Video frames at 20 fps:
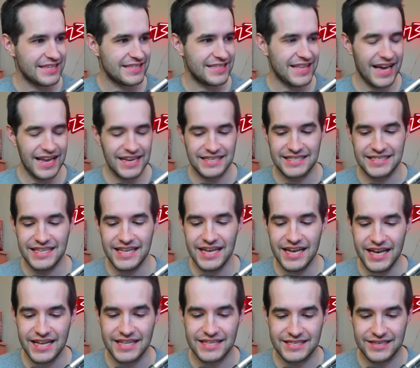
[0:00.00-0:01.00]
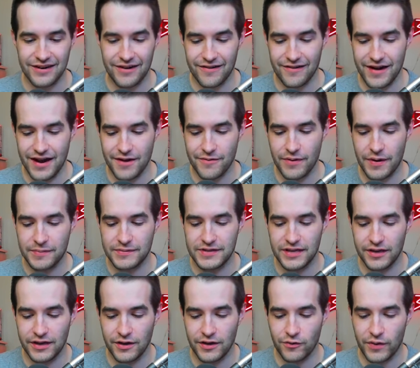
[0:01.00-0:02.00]
that is nuts. All right,
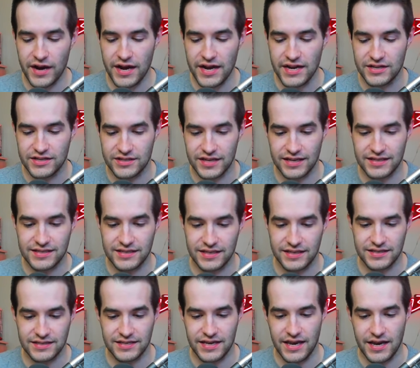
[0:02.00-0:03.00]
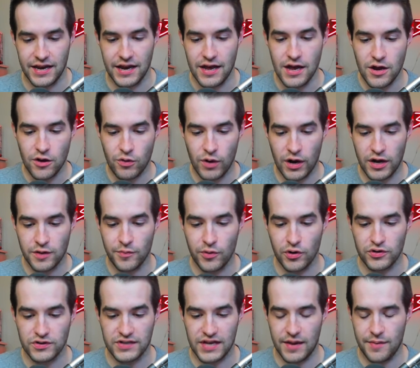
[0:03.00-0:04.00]
Reptilian Rage, that's insane. Quacky
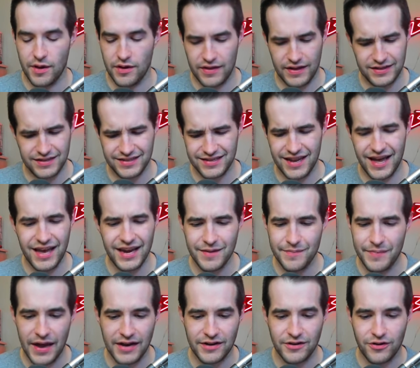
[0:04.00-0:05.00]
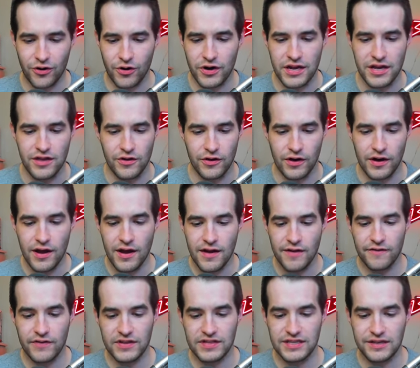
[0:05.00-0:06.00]
Mirror Sandman, that's not a bad card either.
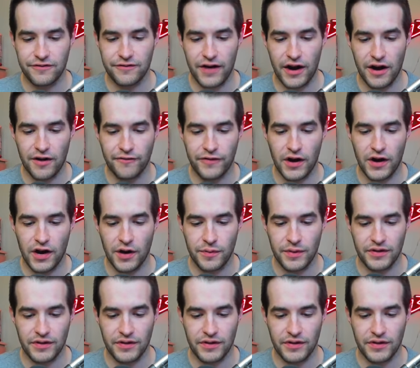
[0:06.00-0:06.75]
Fencing Fire Ferret, we got